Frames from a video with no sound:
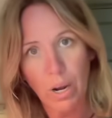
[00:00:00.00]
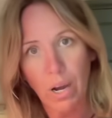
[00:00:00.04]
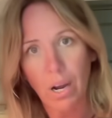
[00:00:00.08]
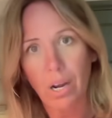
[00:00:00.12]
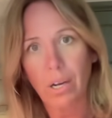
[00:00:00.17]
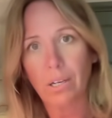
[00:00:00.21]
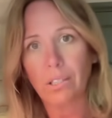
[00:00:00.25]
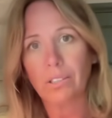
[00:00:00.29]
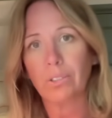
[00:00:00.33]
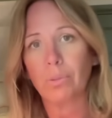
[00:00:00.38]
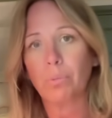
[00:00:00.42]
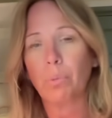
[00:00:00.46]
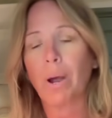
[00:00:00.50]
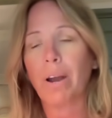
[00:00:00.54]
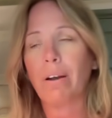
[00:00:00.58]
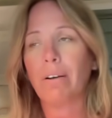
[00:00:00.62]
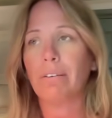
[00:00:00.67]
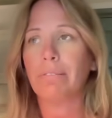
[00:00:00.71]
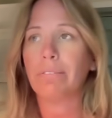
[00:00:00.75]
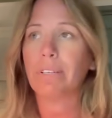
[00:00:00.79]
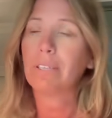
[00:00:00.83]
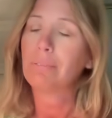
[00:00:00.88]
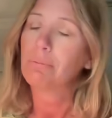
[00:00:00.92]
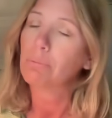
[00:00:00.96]
I aren't aware
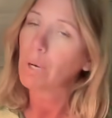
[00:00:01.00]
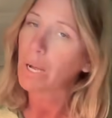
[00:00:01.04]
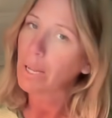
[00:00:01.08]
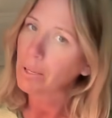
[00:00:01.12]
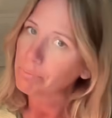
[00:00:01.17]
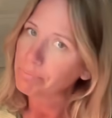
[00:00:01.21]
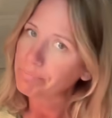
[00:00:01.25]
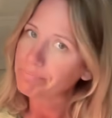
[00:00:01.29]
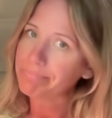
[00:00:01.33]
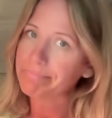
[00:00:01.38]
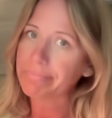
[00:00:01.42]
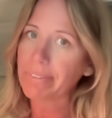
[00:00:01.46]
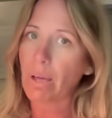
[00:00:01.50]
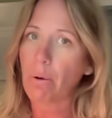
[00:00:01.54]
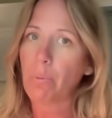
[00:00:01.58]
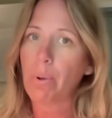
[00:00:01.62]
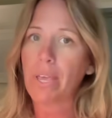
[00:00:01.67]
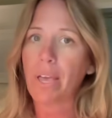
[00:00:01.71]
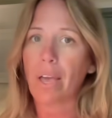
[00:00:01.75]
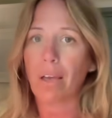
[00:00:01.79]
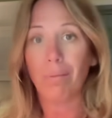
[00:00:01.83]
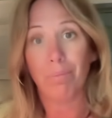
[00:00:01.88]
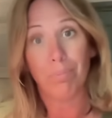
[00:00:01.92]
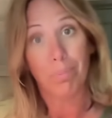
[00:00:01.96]
of it, well, there we go.